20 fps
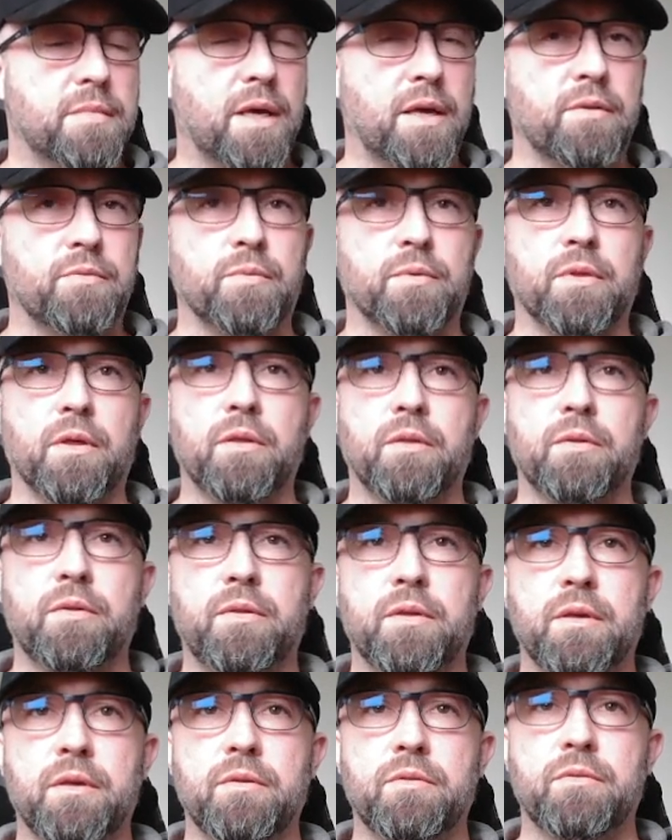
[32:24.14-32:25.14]
as with other
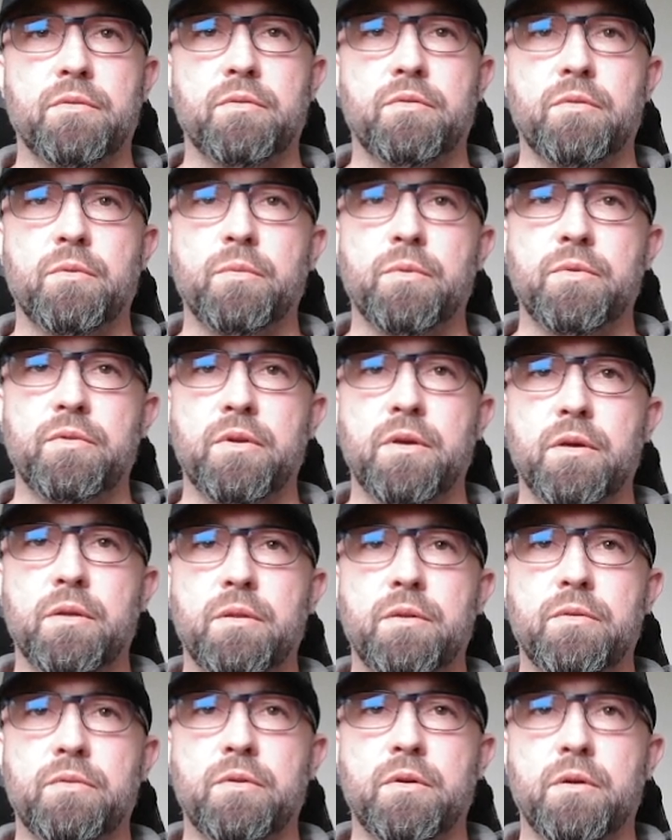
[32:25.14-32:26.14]
things. So we'll see how
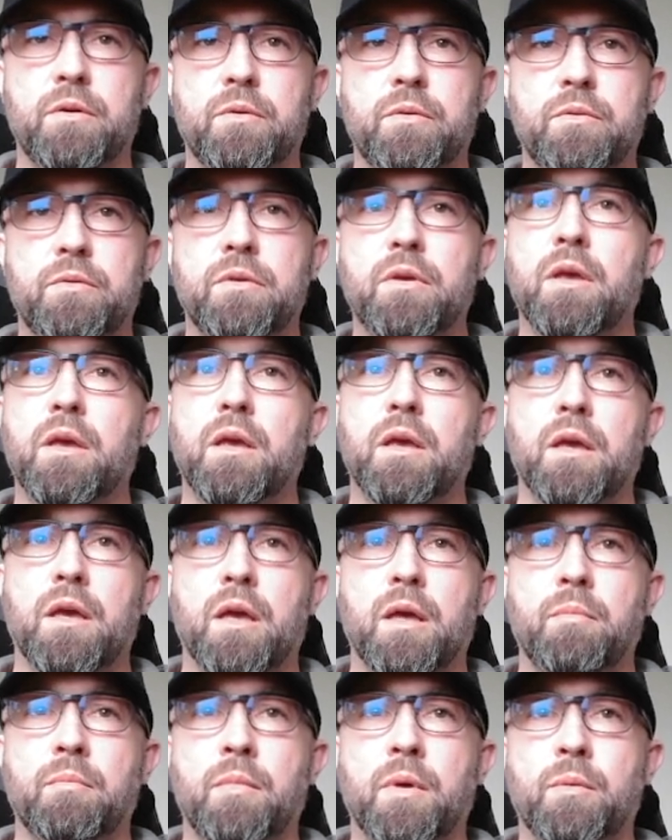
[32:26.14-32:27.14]
this goes.
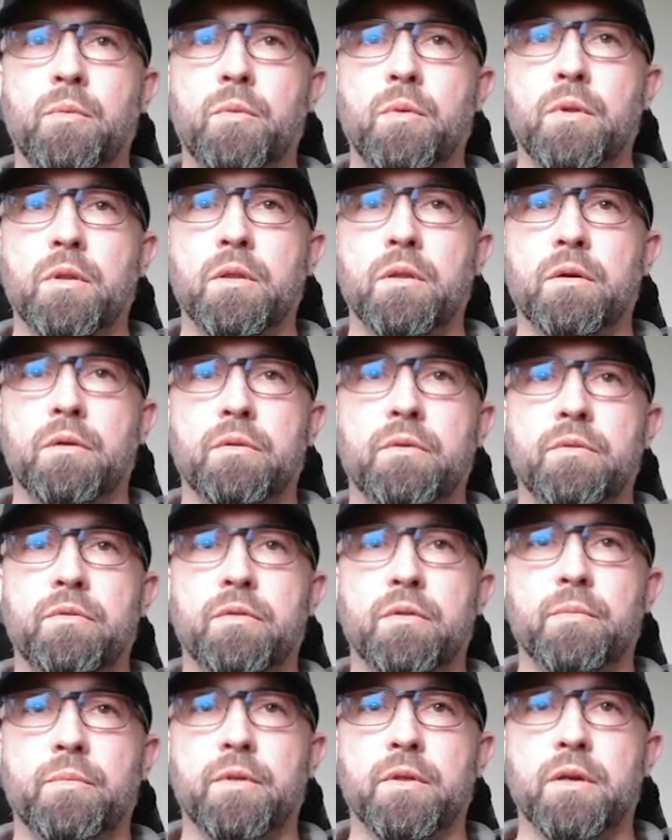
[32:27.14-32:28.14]
Maybe we'll learn
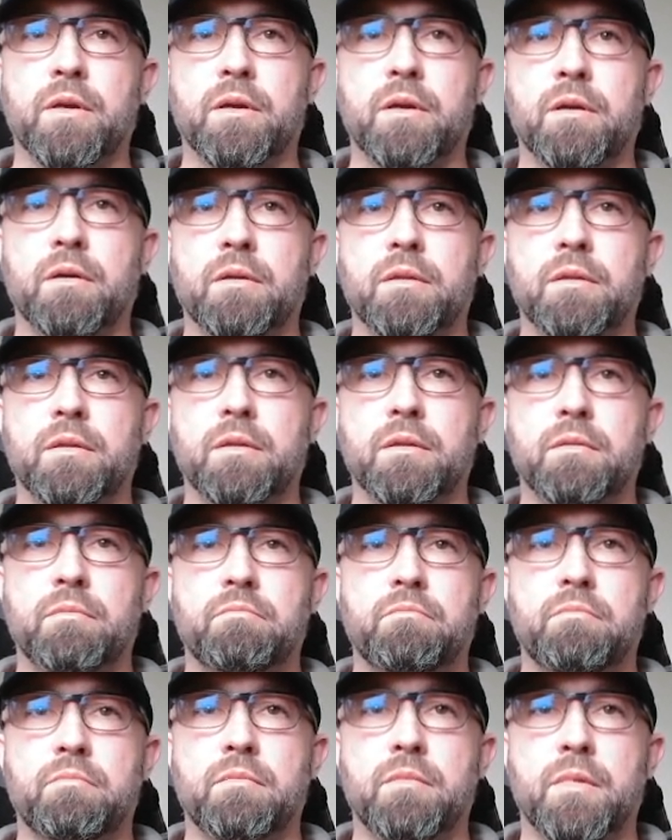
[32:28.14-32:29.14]
something on
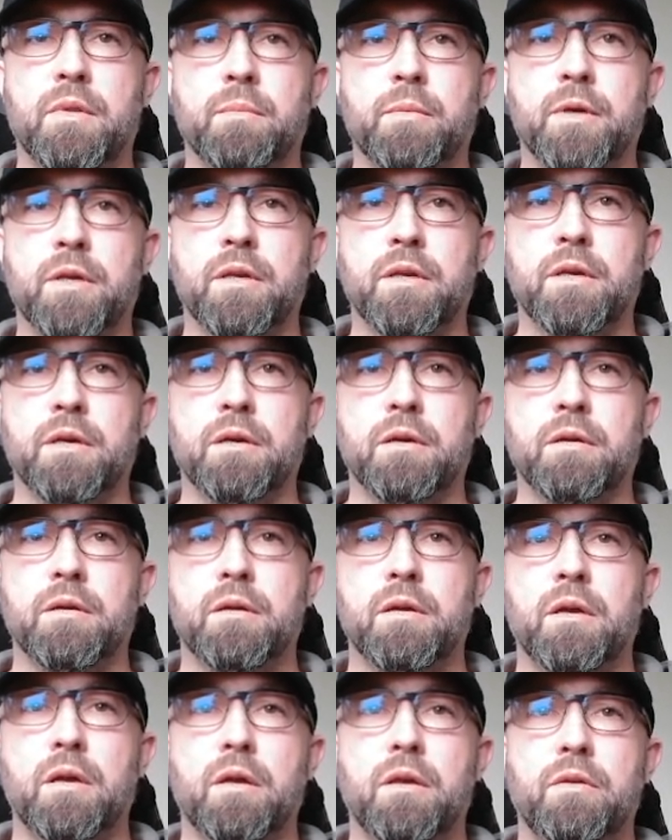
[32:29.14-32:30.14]
the bit here.
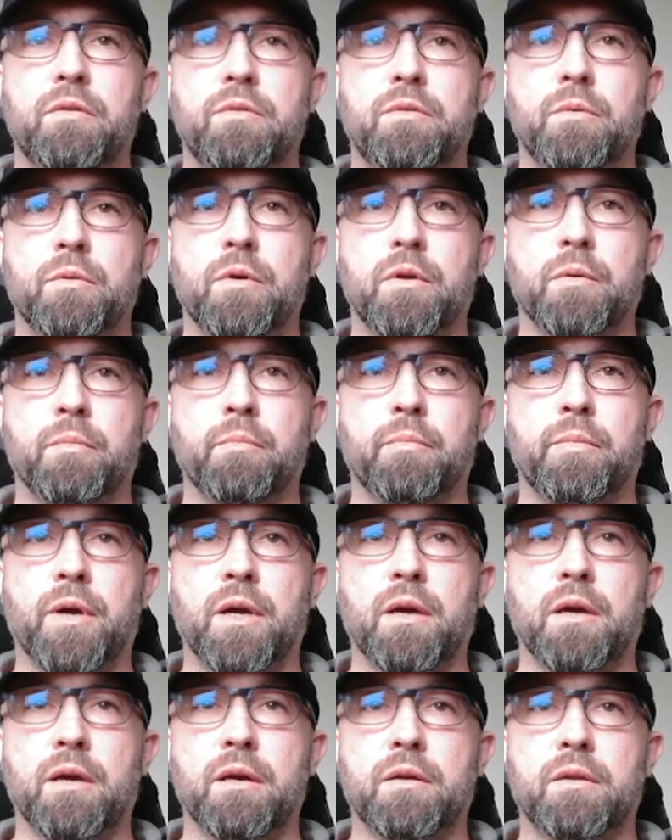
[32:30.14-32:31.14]
So we'll come
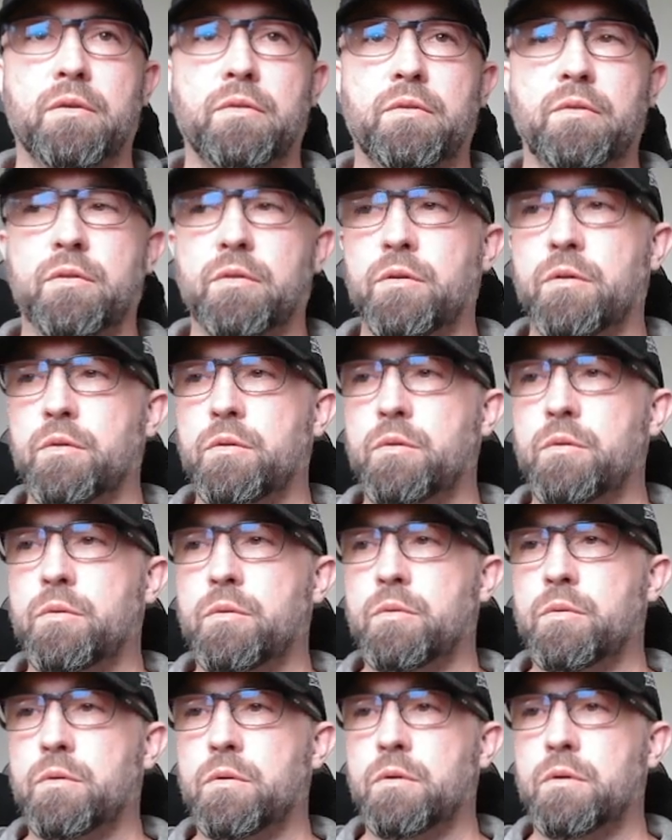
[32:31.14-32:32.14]
back to
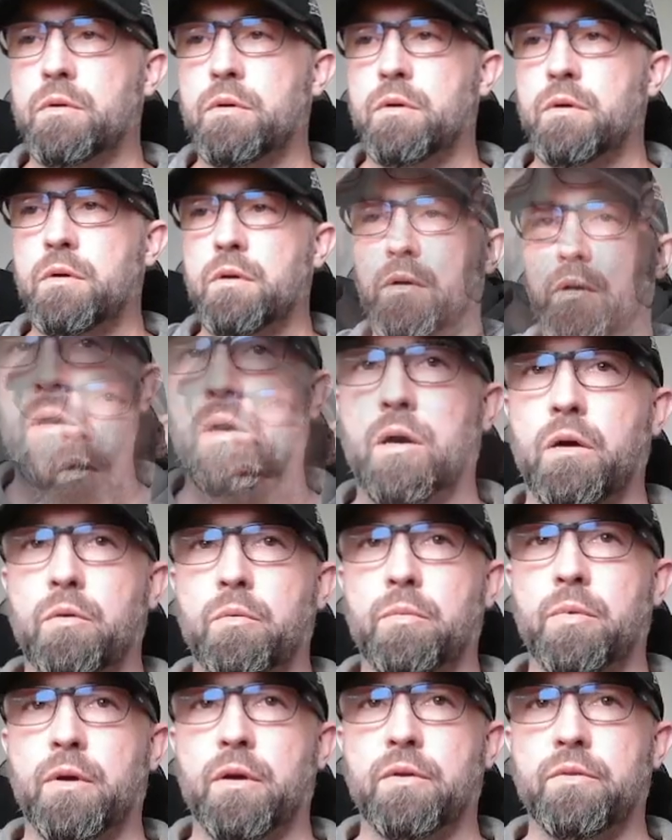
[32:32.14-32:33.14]
our
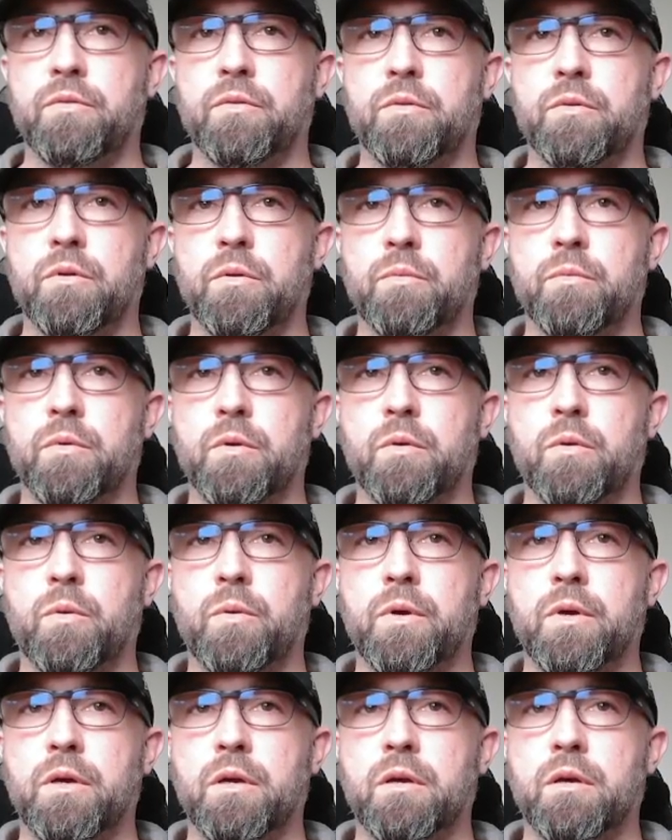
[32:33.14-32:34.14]
repository real
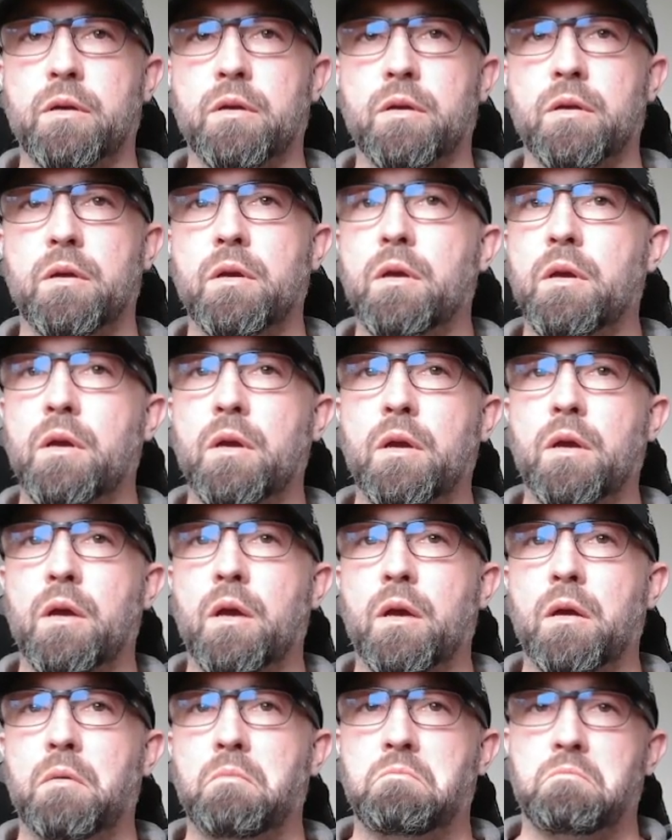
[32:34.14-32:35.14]
quick.
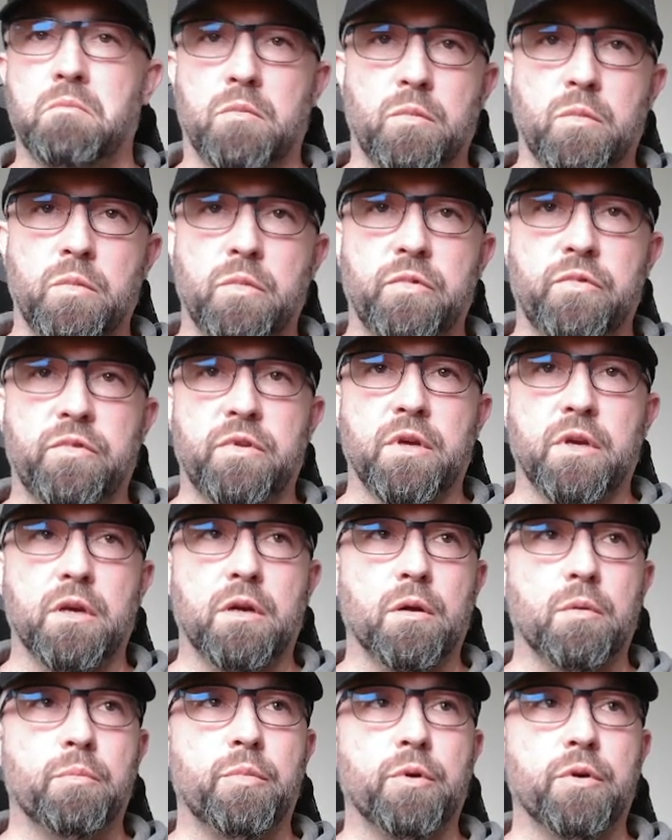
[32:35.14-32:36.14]
We'll just take
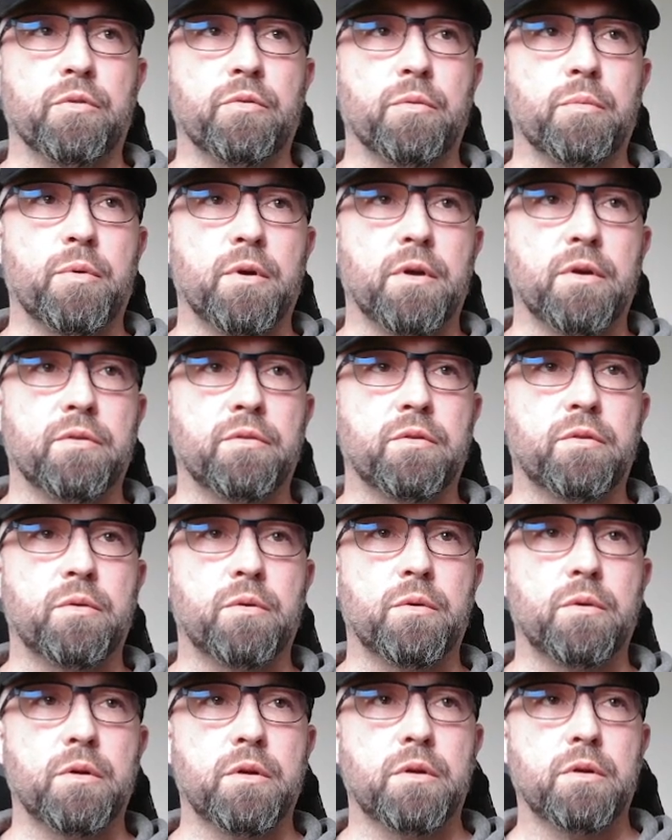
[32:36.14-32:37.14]
our books
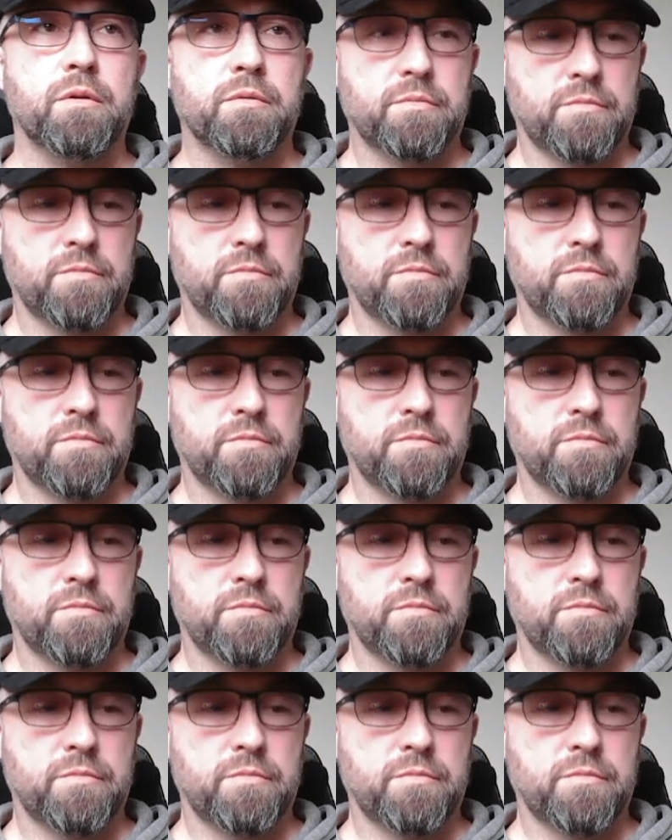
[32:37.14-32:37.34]
repository,